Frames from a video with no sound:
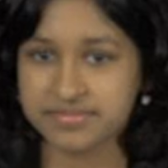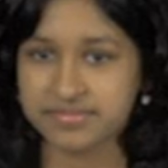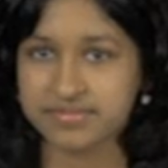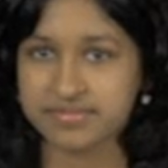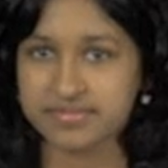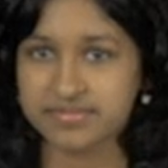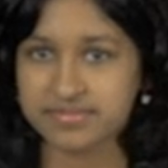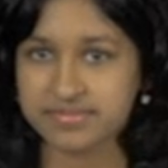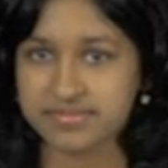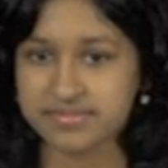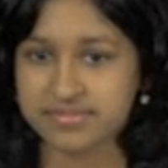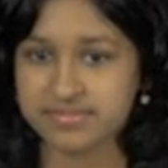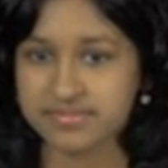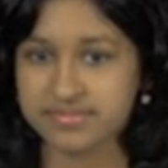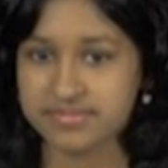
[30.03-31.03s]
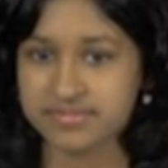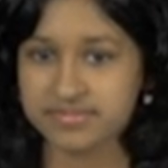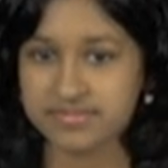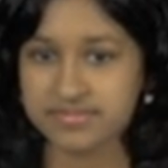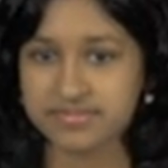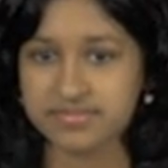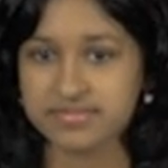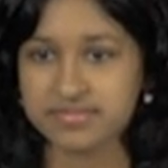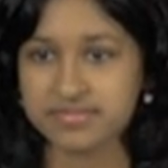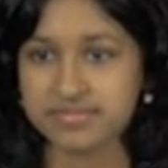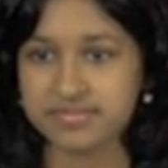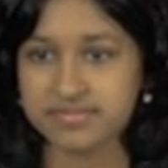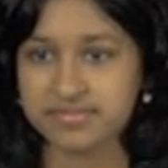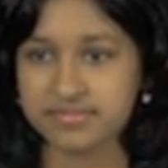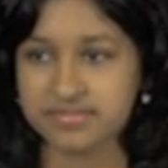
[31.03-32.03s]

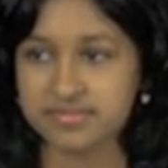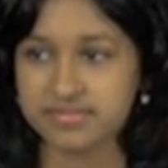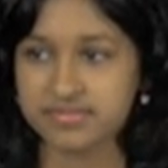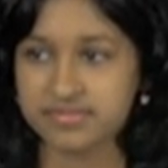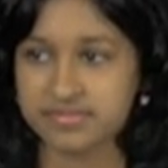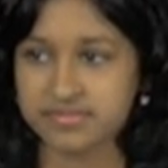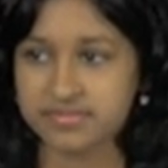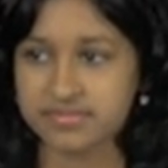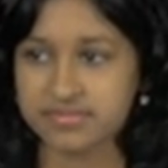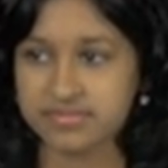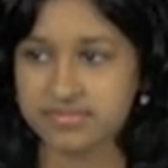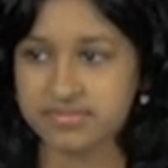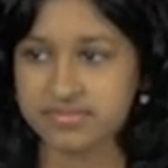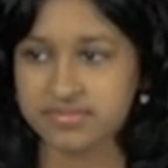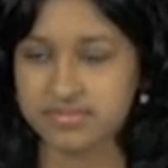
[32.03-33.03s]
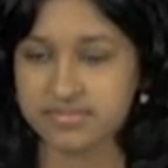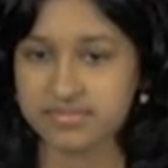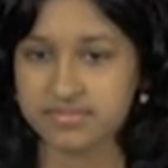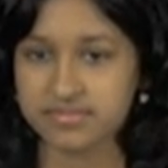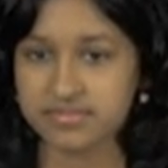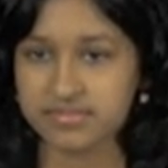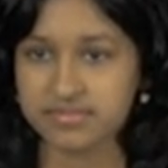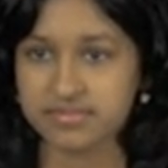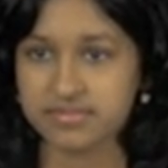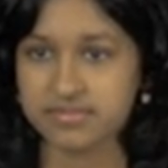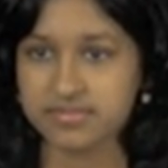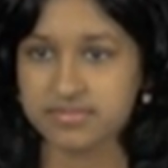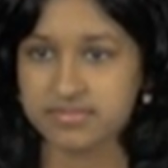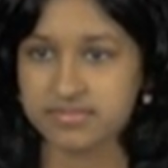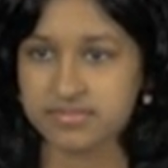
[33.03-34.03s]

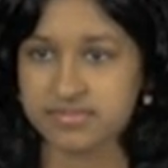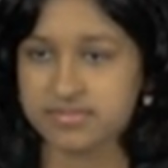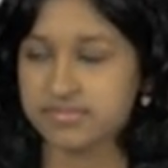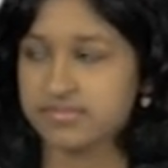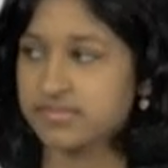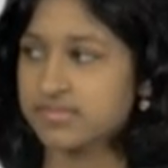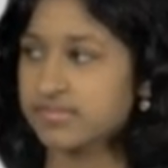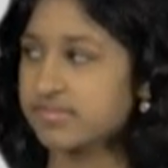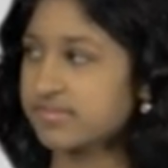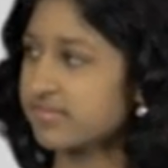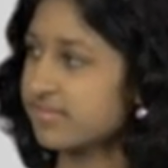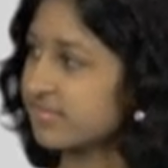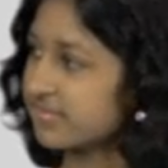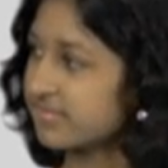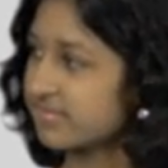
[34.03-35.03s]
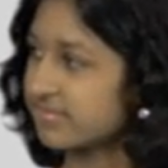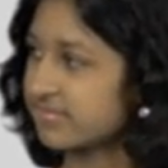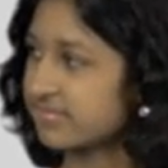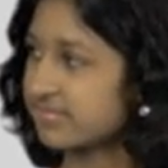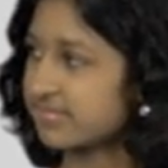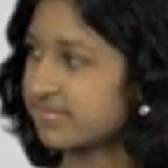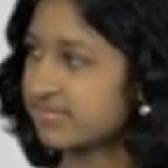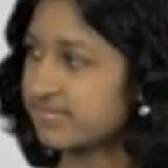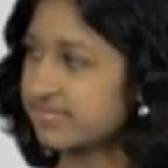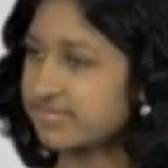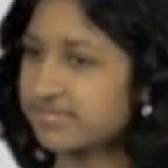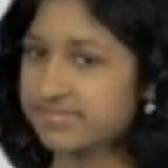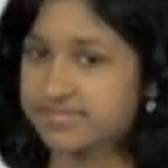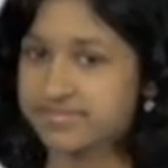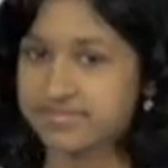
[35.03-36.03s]

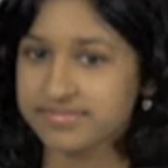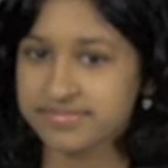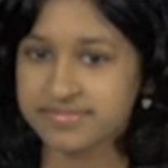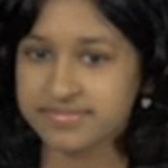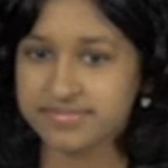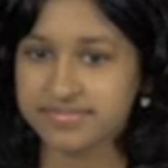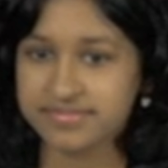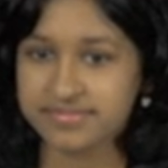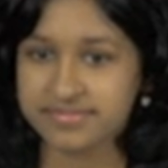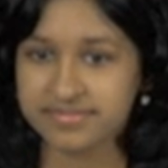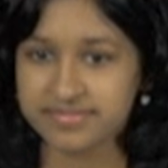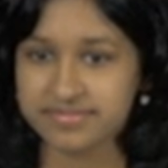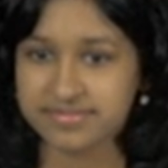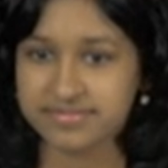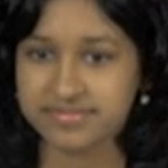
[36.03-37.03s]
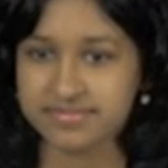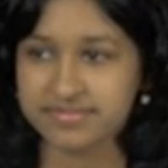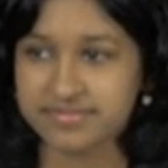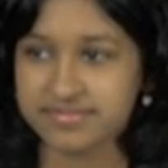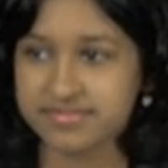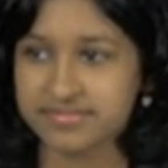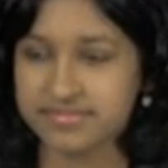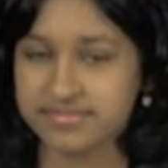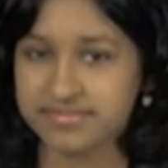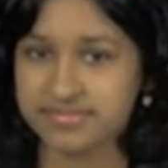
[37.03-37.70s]
The person shown says nothing.